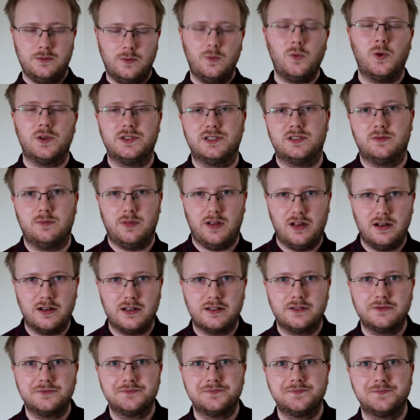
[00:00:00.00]
was a
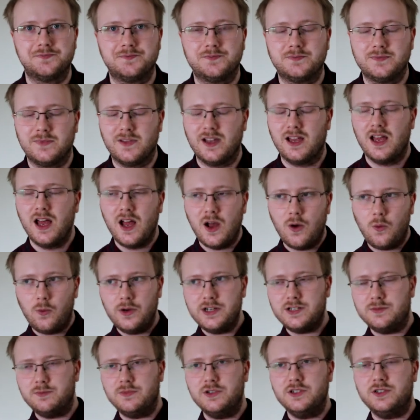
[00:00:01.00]
bug,
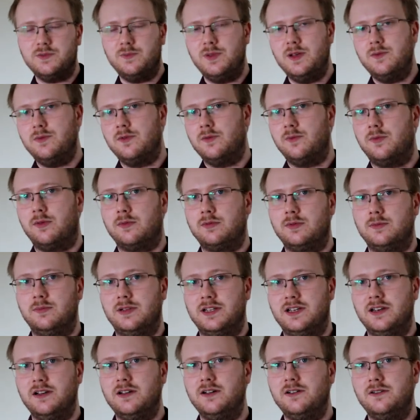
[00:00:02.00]
which most people
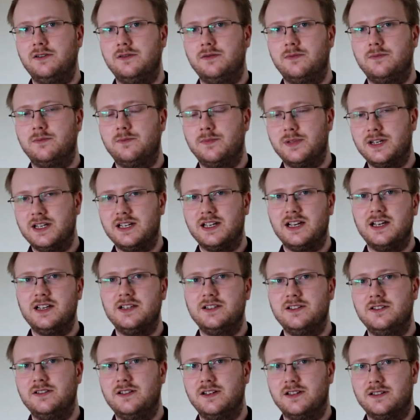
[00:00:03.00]
probably know, but in
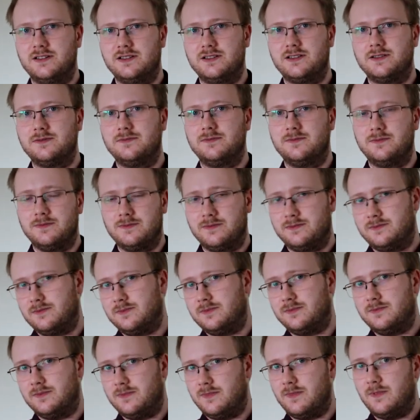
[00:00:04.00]
case you didn't,
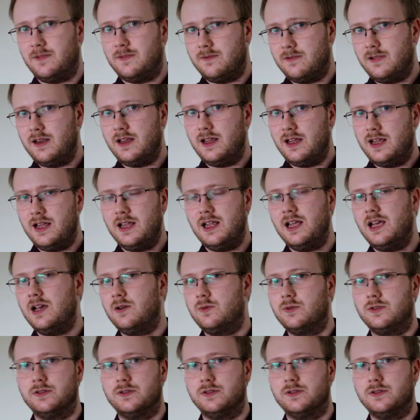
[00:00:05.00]
it